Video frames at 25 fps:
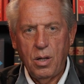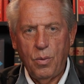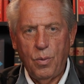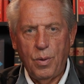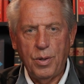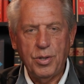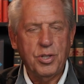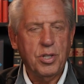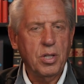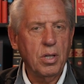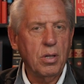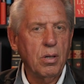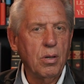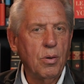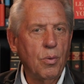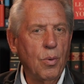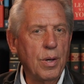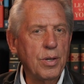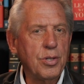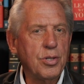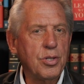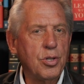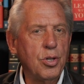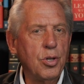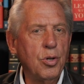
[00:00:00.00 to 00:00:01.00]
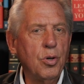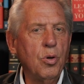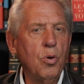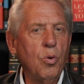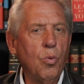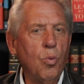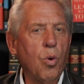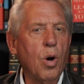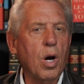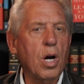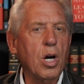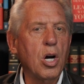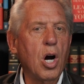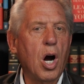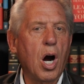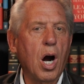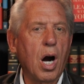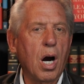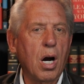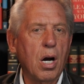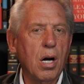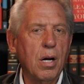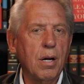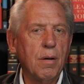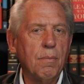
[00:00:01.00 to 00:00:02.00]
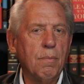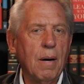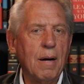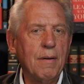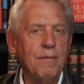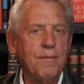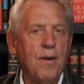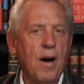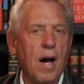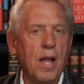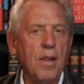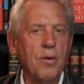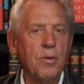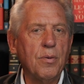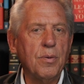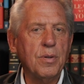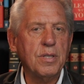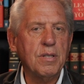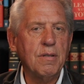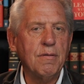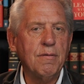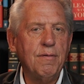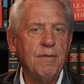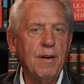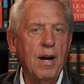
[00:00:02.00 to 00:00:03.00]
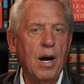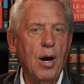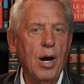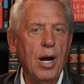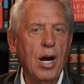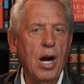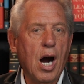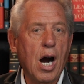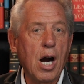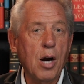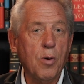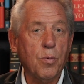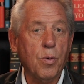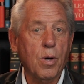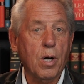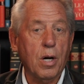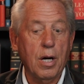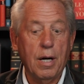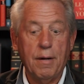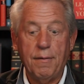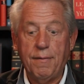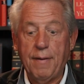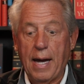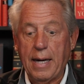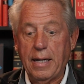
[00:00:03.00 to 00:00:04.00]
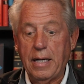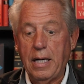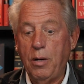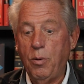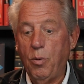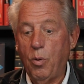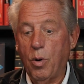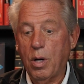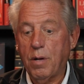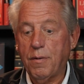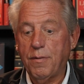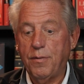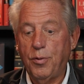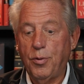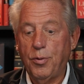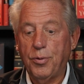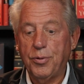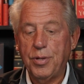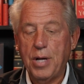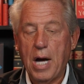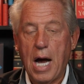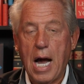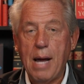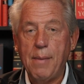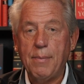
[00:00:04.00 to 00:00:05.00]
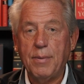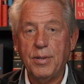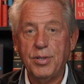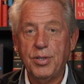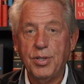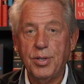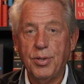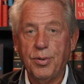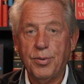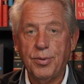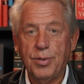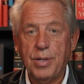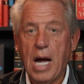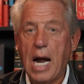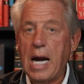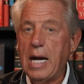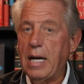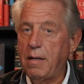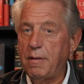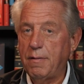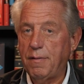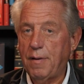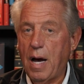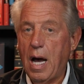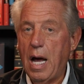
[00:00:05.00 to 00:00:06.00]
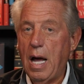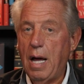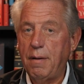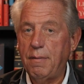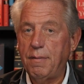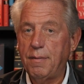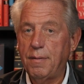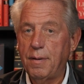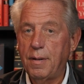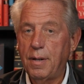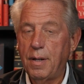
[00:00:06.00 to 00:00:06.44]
was to, was to work hard. My father was a very hard worker. In fact, he worked full time until ninety-five.